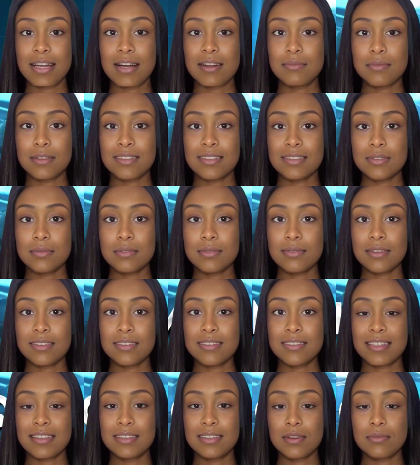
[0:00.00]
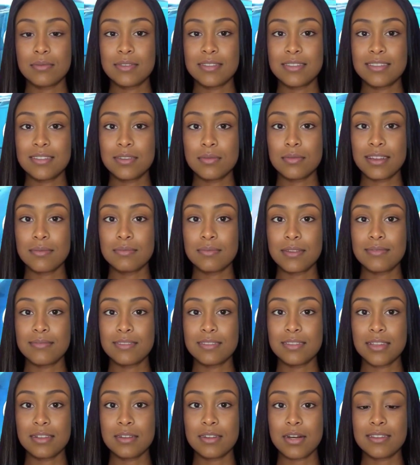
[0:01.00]
Tap into a continuous stream of
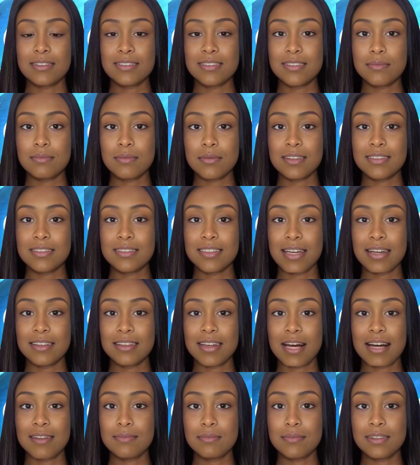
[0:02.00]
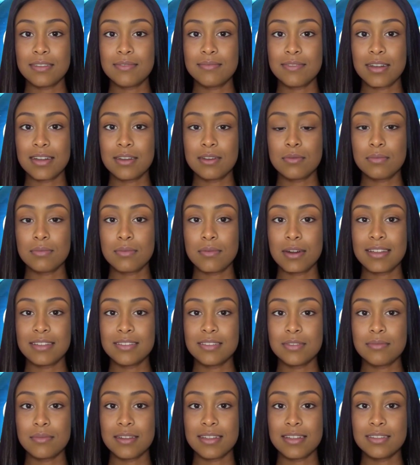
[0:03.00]
new customers and amplify your
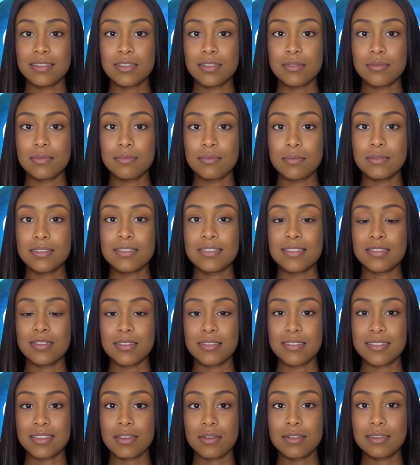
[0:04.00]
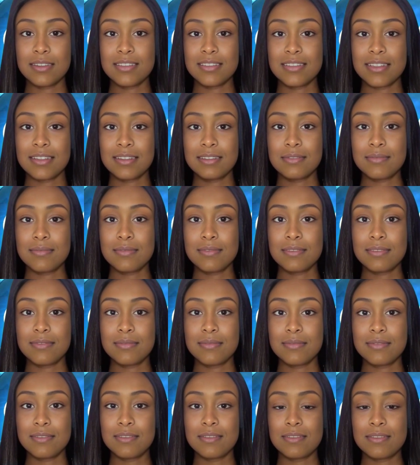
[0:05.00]
brand's reach with precision targeting.
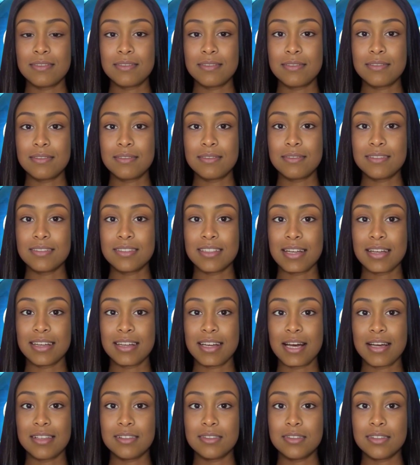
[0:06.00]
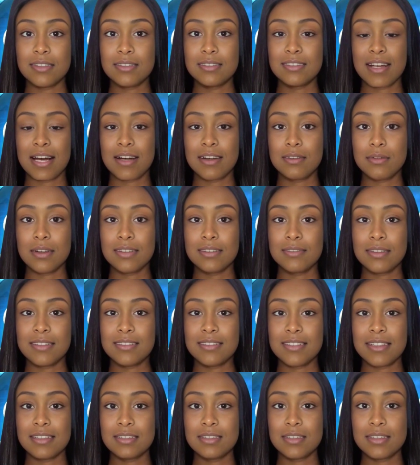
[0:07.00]
Take action now and
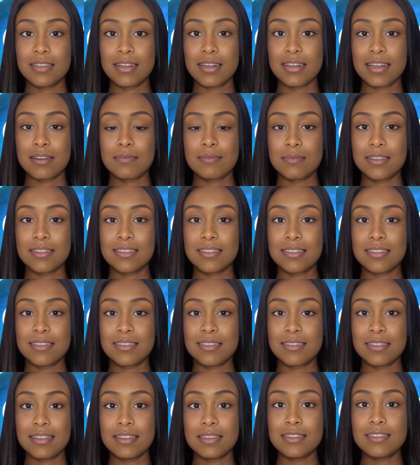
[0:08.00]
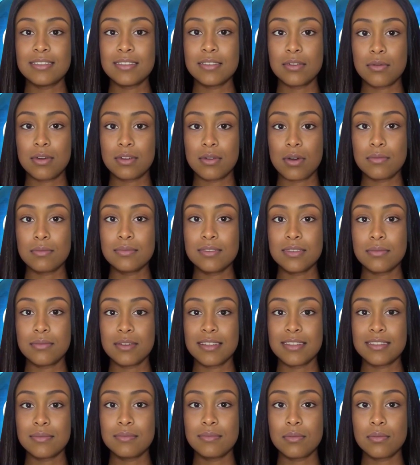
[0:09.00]
visit qlmbusinessnews.com to
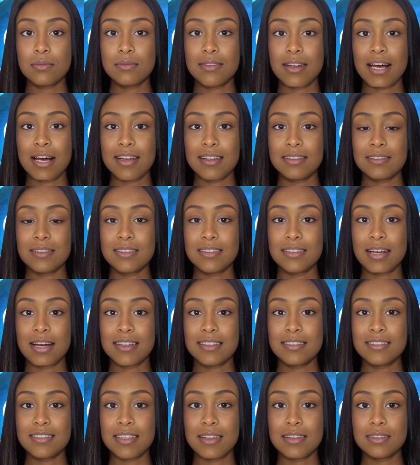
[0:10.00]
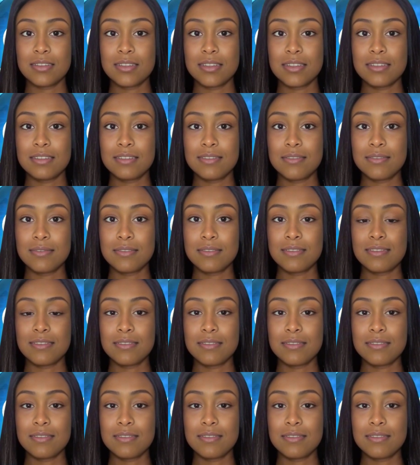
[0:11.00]
explore the advertise section.